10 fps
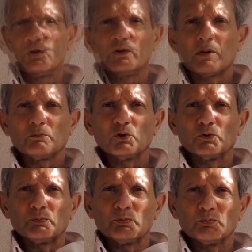or that
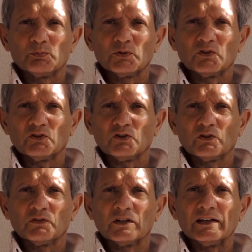bowed position
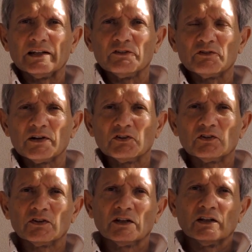of the lead wrist.